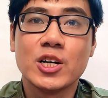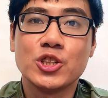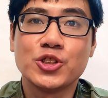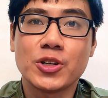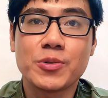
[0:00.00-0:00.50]

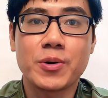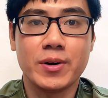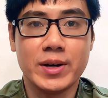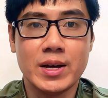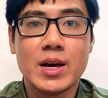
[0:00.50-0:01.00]

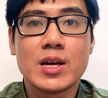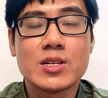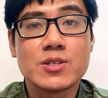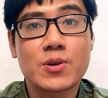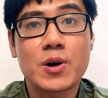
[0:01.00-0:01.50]
Generally,
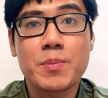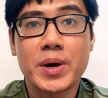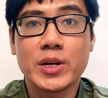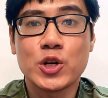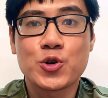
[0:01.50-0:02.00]
there are
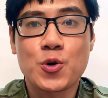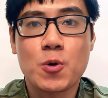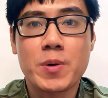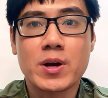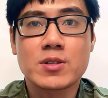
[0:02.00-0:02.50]
many
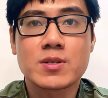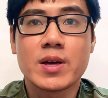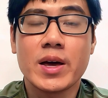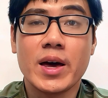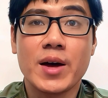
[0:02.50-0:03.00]
drawbacks,
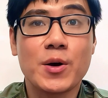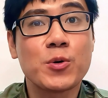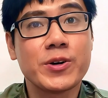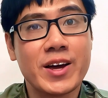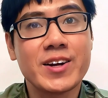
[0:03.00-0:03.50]
and I
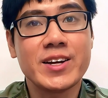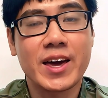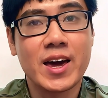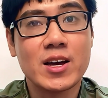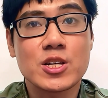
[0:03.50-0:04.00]
would
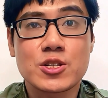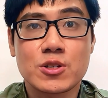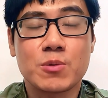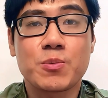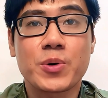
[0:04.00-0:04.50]
dedicate a
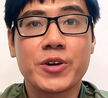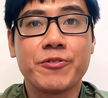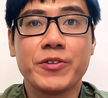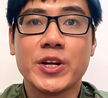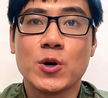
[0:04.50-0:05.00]
separate
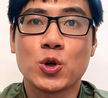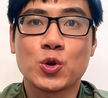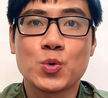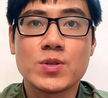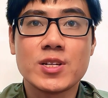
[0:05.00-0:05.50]
video
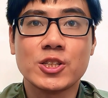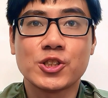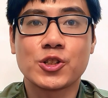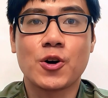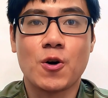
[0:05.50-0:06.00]
to
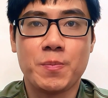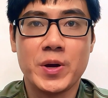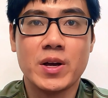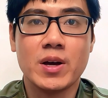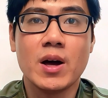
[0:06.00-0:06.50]
this
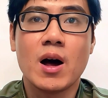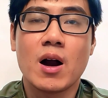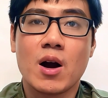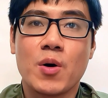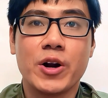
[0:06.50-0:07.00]
topic.
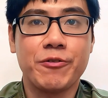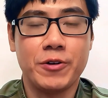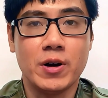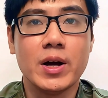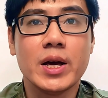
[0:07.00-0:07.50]

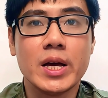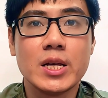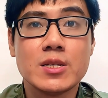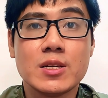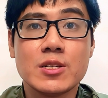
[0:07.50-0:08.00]
However,
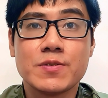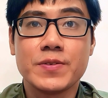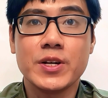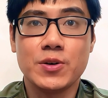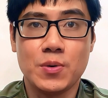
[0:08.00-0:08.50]
in this
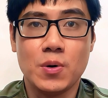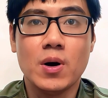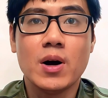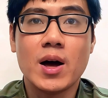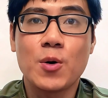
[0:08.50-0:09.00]
video,
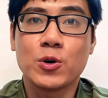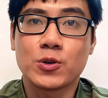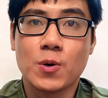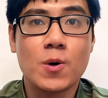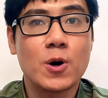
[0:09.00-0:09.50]
I will
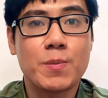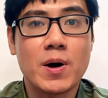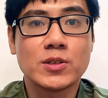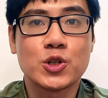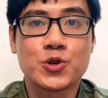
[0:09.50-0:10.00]
talk
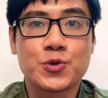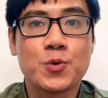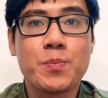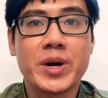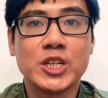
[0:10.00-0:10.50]
about the
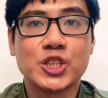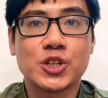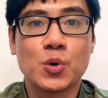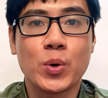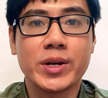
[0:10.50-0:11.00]
two
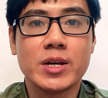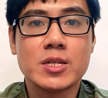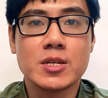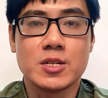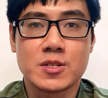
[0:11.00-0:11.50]
major
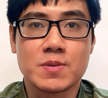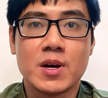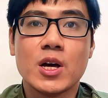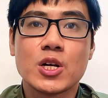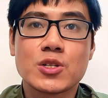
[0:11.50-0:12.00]
weaknesses,
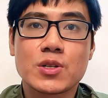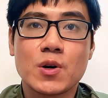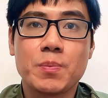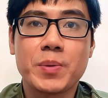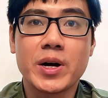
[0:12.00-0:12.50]

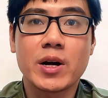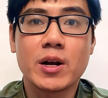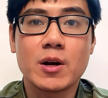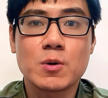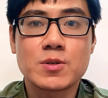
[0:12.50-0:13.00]
so pay
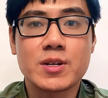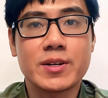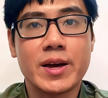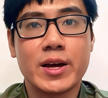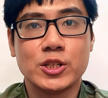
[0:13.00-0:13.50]
close
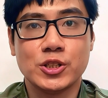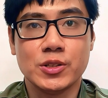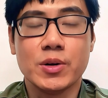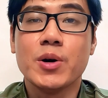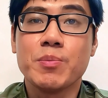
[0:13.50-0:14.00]

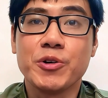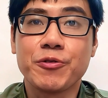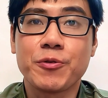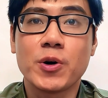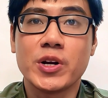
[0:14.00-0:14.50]
attention
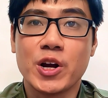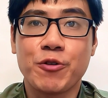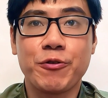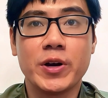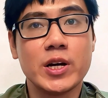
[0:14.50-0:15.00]
before
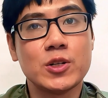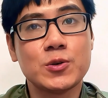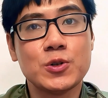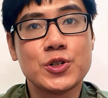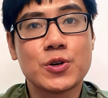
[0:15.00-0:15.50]
delving
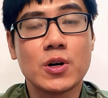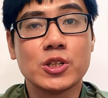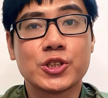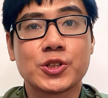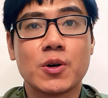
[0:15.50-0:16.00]
into your
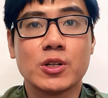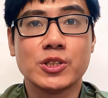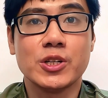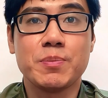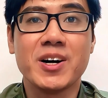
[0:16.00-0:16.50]

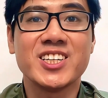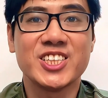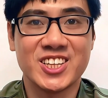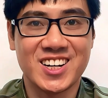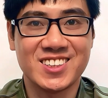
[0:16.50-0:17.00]
astrology birth
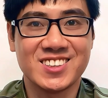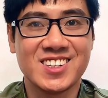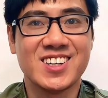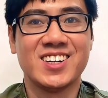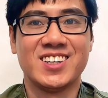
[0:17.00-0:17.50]
chart.
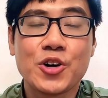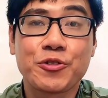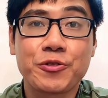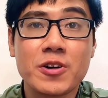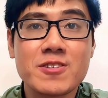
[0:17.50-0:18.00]

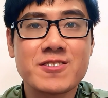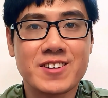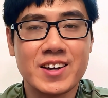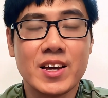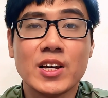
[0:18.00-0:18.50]

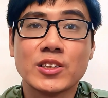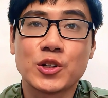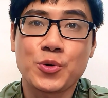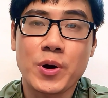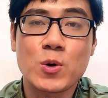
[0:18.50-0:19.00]
Firstly, the
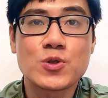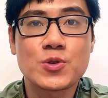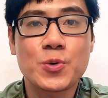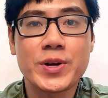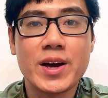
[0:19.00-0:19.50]
12
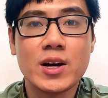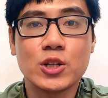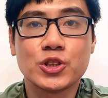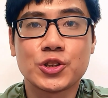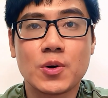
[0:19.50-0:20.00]
zodiac
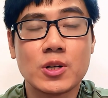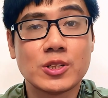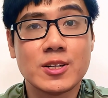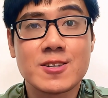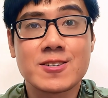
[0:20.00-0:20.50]

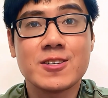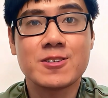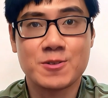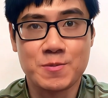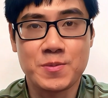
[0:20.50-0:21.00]
astrology
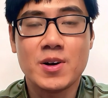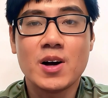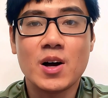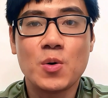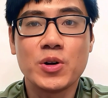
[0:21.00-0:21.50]
system
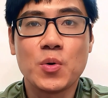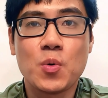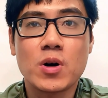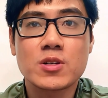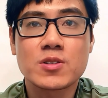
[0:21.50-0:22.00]
only
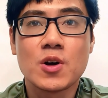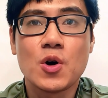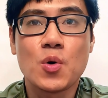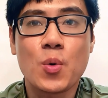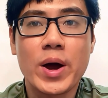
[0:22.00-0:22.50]
works
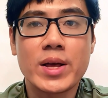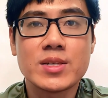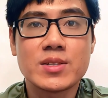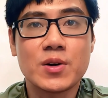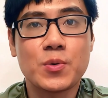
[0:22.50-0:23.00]
when
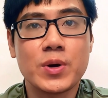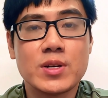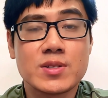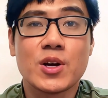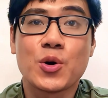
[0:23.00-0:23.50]
there
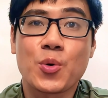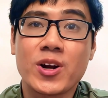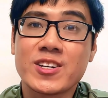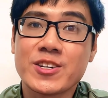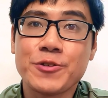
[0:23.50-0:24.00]
is
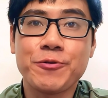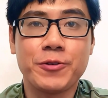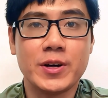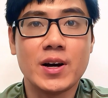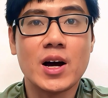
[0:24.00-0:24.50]

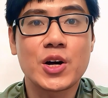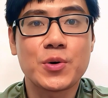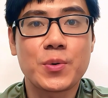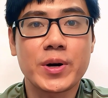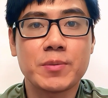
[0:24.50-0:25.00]
relatively
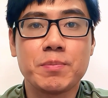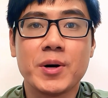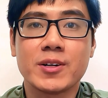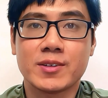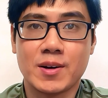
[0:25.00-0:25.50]
accurate
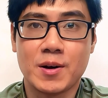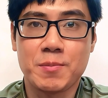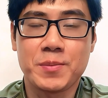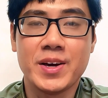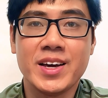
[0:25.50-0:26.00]
birth
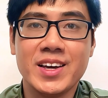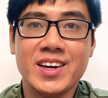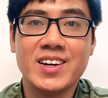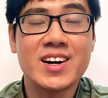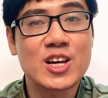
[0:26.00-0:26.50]
time.
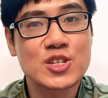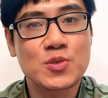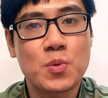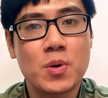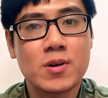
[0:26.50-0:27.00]
In
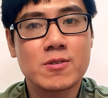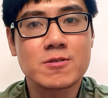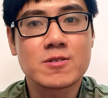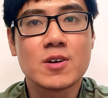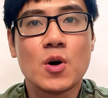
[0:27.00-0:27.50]
other
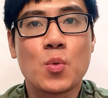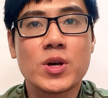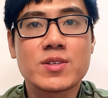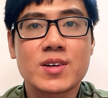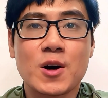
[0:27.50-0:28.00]
words,
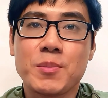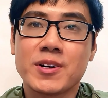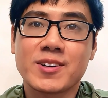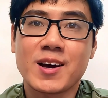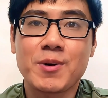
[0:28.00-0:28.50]
without
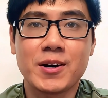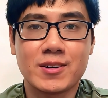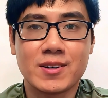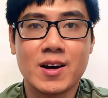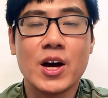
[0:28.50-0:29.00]
birth time
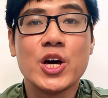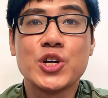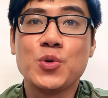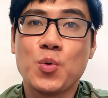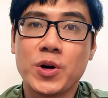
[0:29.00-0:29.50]
data,
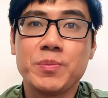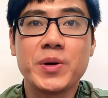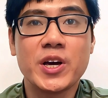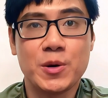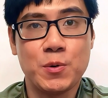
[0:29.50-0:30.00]
you won't
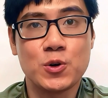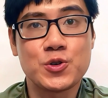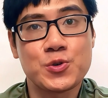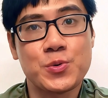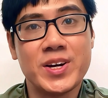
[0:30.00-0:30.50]
be able
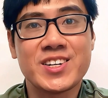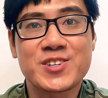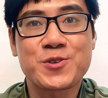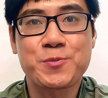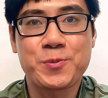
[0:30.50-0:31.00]
to
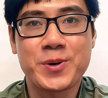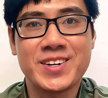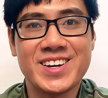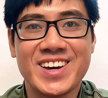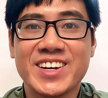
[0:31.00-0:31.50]

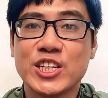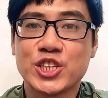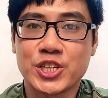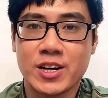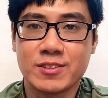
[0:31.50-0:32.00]
interpret any
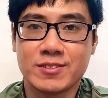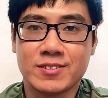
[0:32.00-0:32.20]
chart.